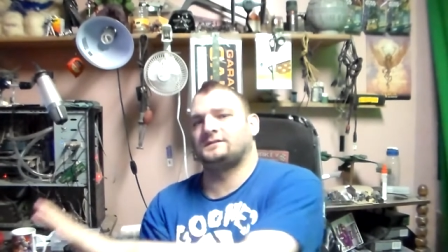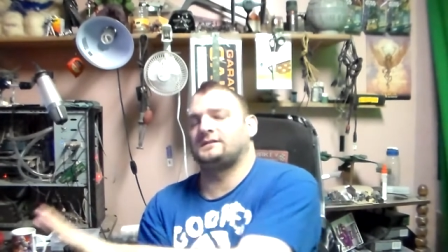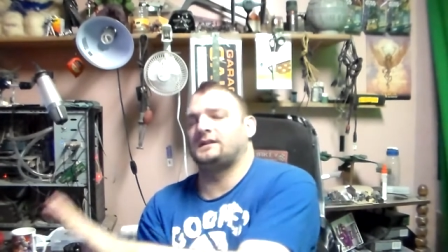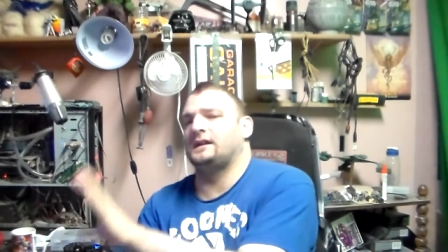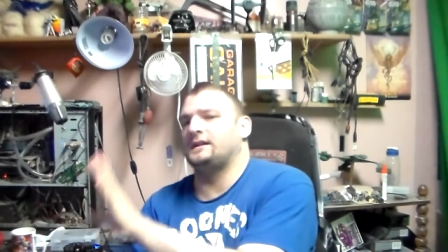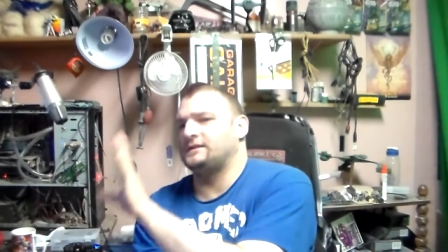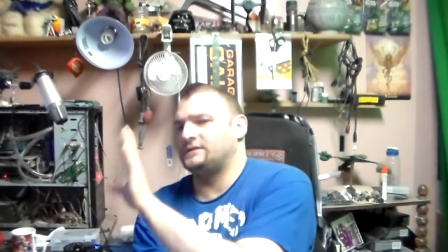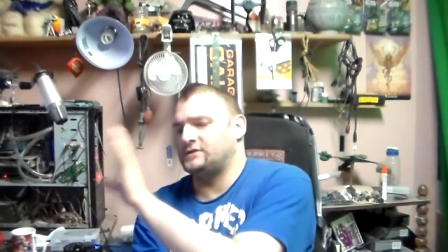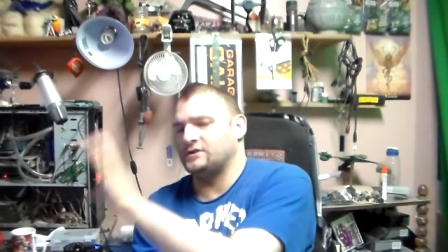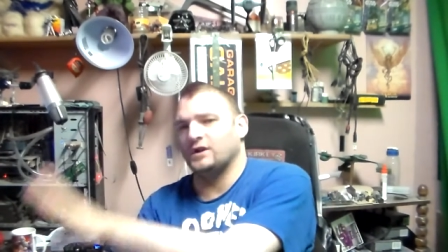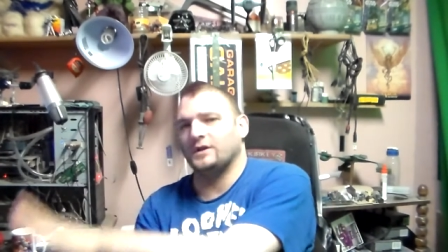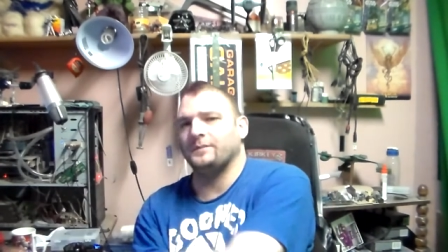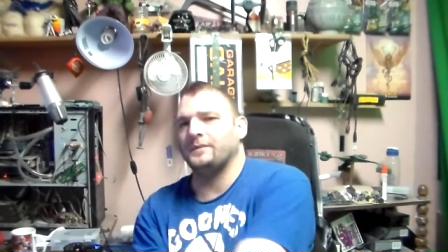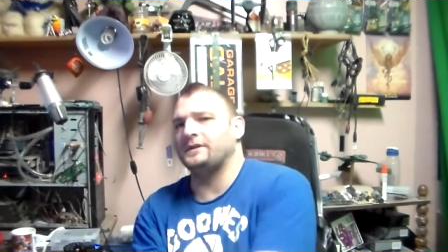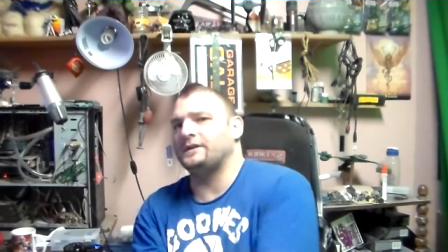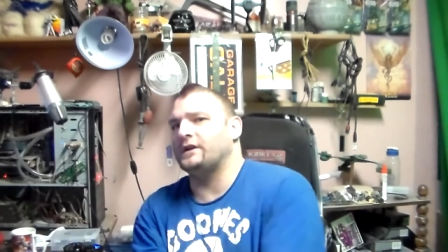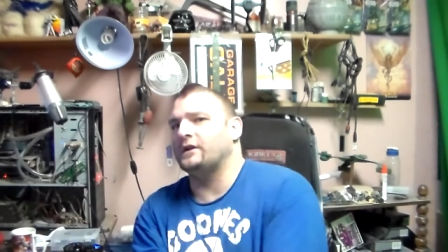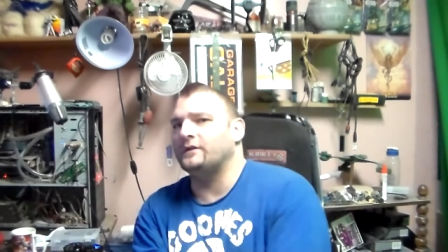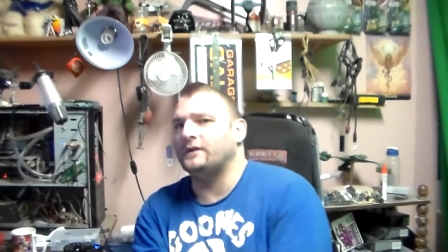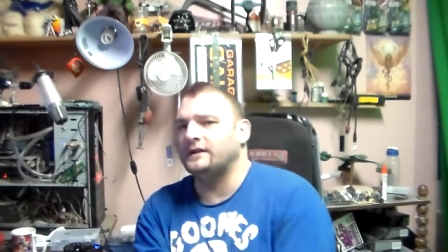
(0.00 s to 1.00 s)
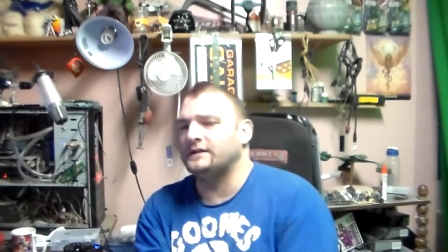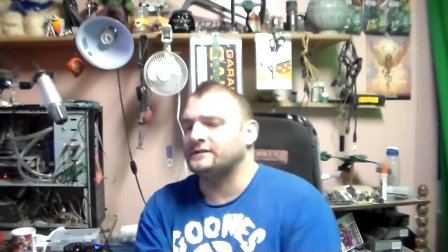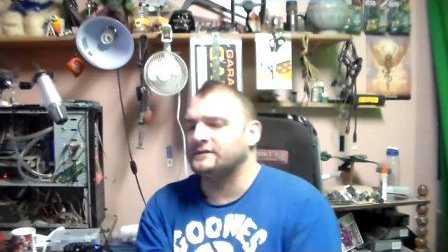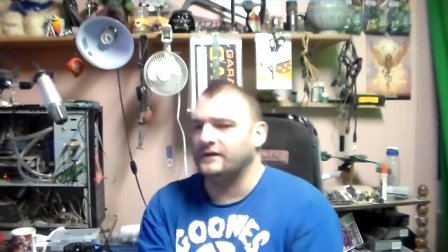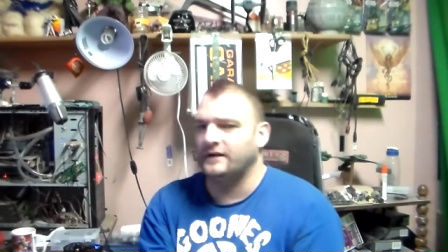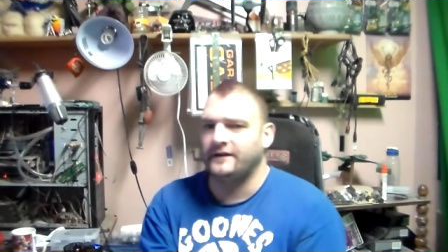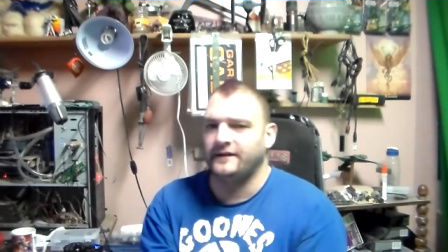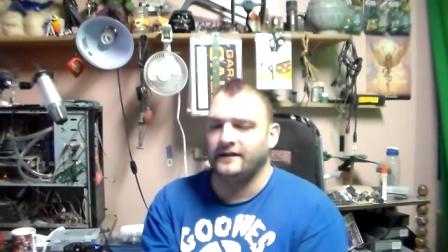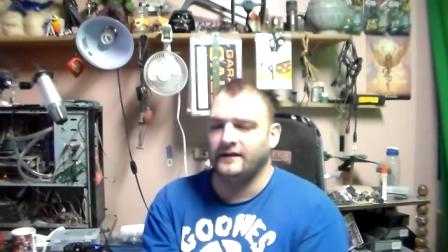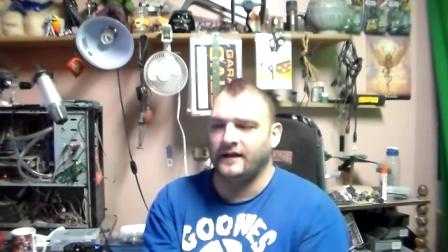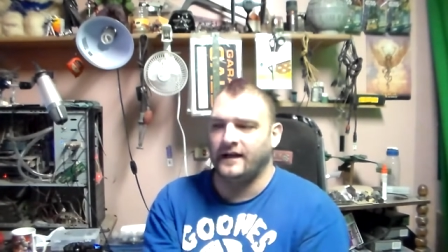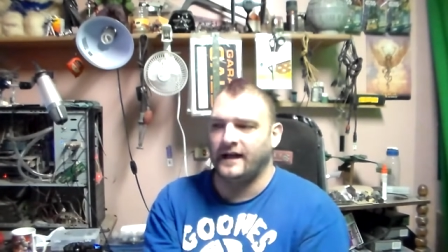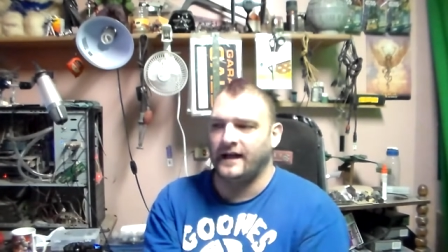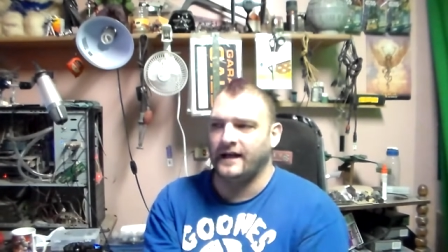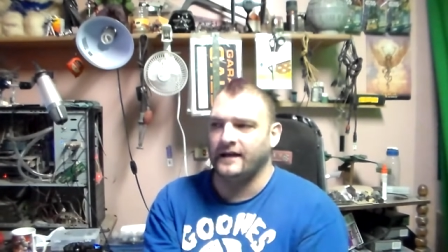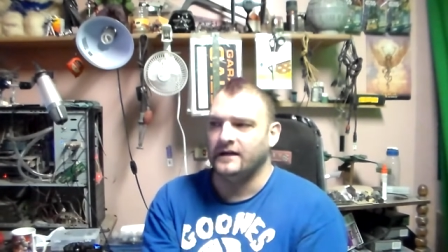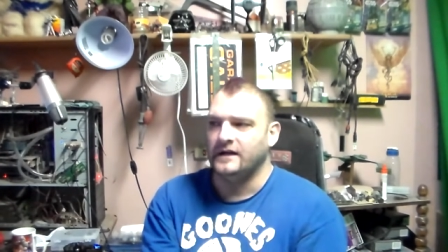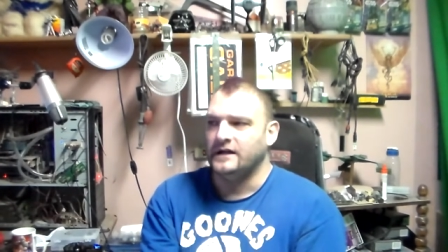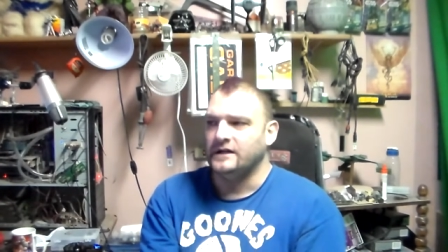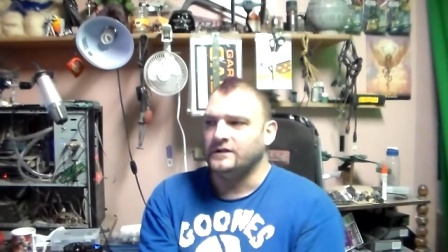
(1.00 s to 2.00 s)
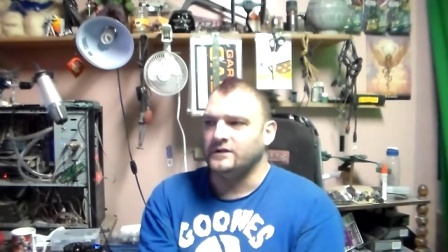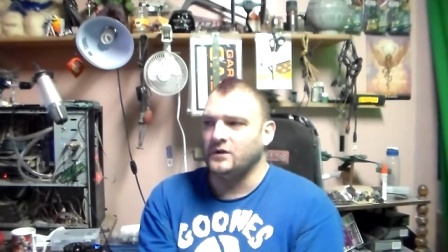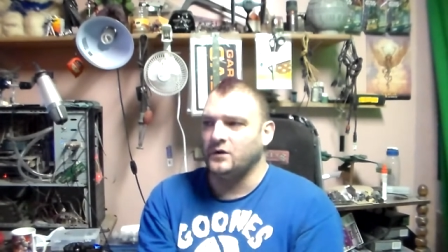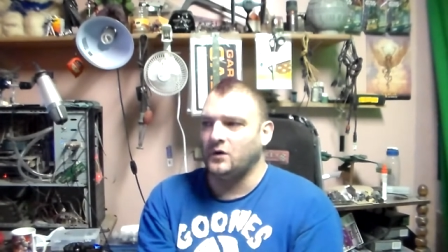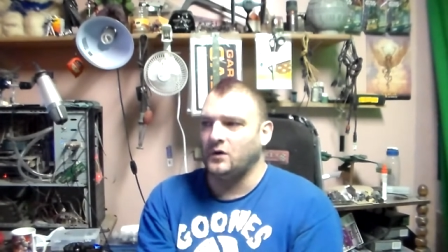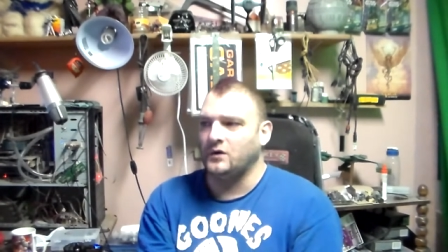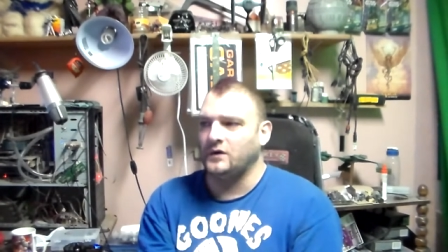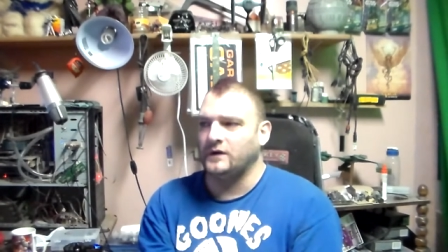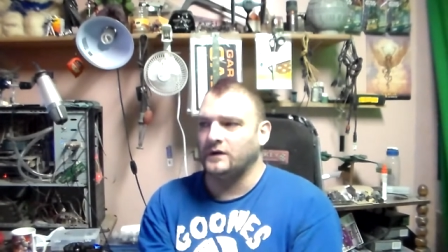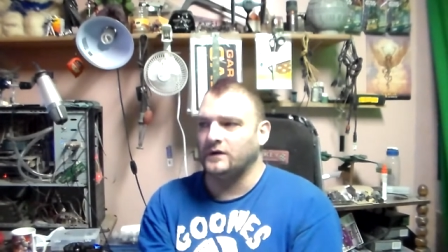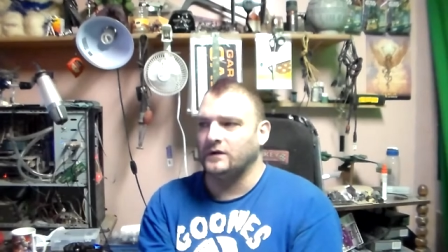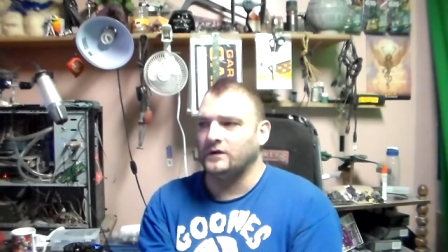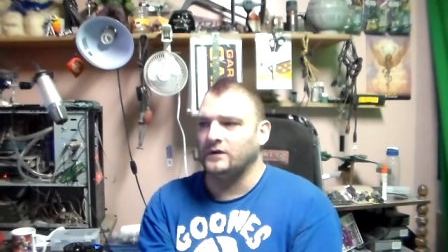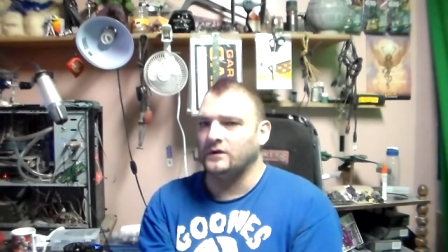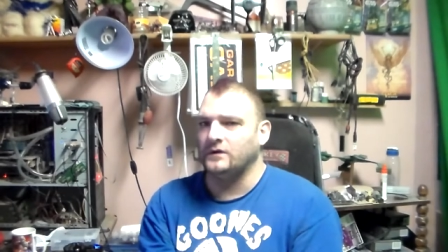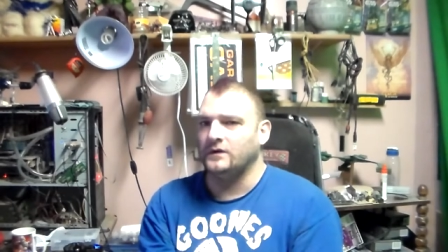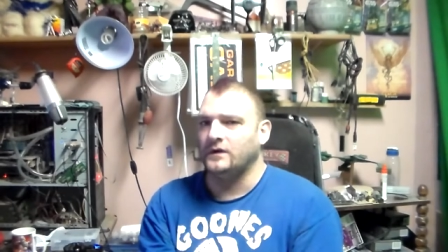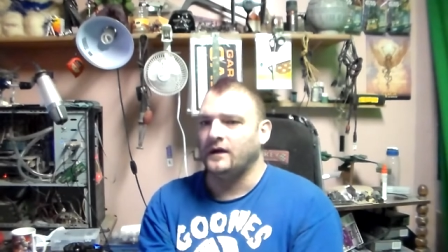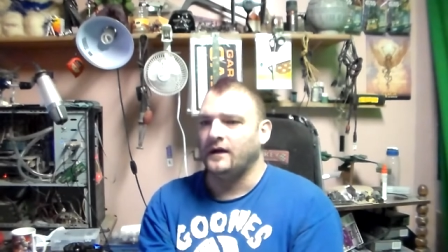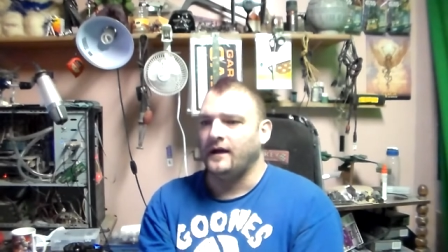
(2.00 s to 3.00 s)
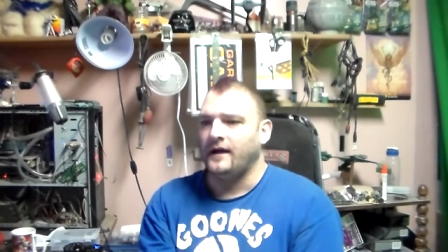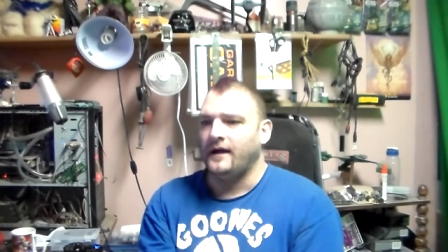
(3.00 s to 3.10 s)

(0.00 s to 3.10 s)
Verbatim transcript: and, and German units or anything like that. You you